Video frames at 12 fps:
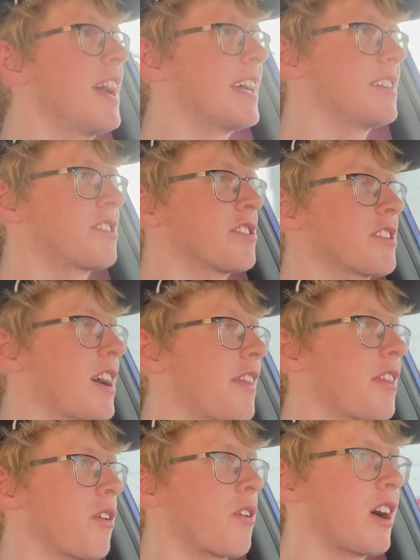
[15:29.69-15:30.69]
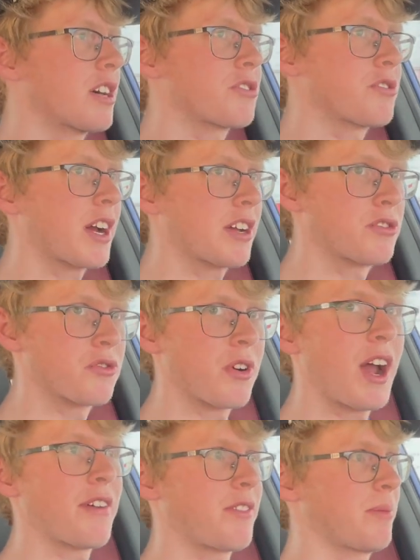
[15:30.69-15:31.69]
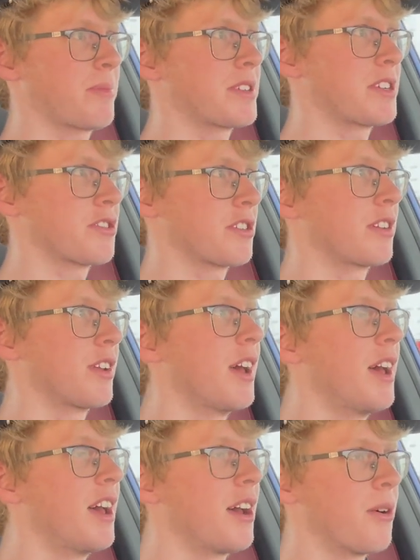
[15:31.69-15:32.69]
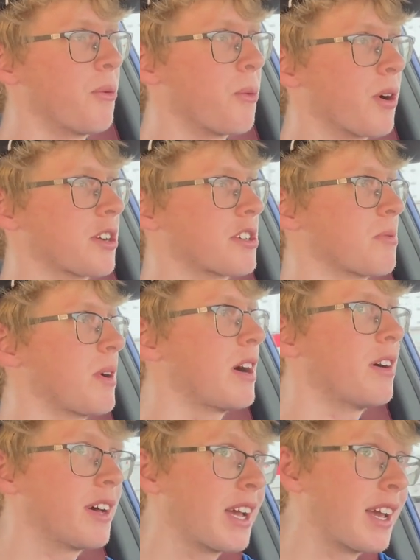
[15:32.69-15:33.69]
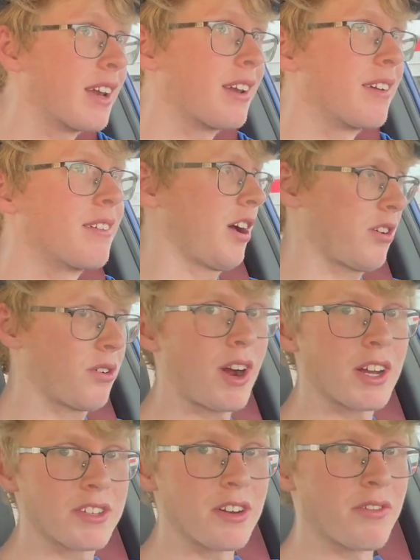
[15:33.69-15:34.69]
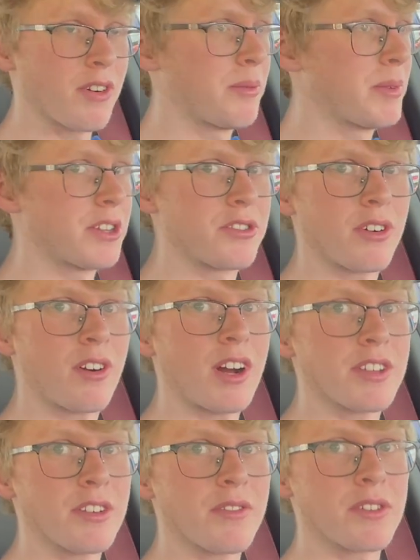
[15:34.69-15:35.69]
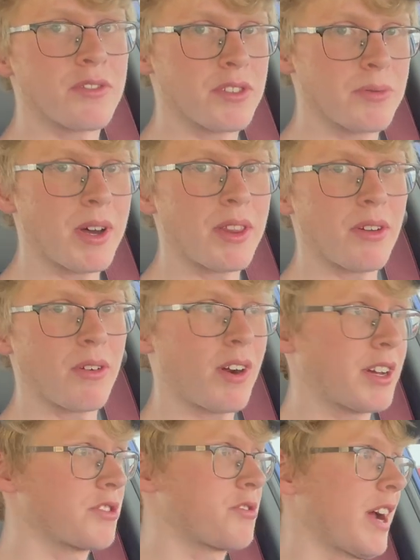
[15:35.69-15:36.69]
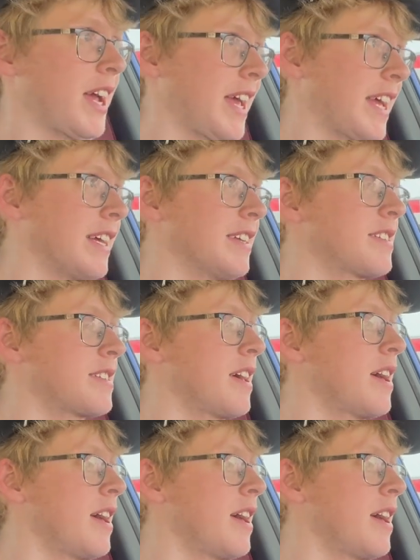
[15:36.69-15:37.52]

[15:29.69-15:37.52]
It's just got the Crosstrek driving position. Works well in a crossover, a miniature crossover, which is what the Crosstrek is.